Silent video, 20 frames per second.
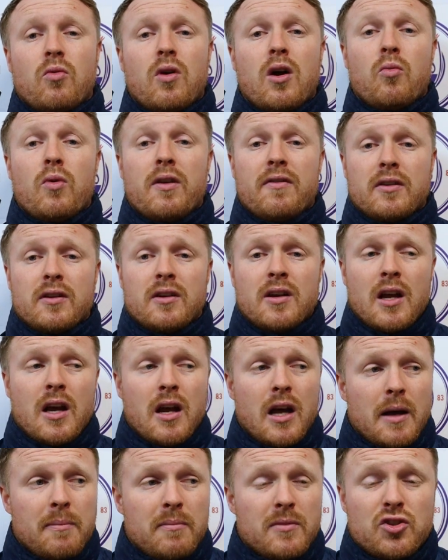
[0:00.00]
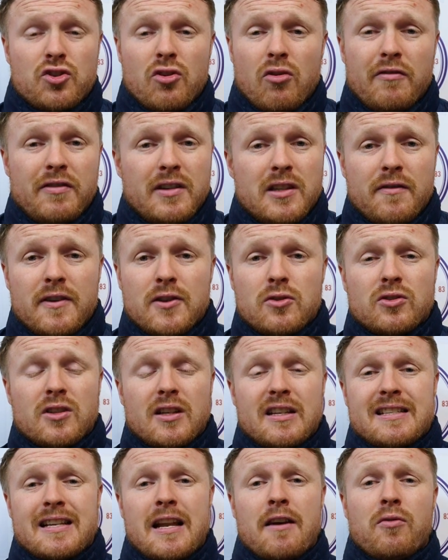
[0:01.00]
work with and, and the majority of individuals
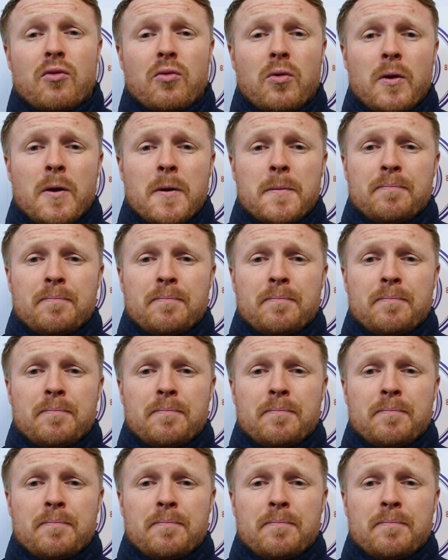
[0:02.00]
at this level.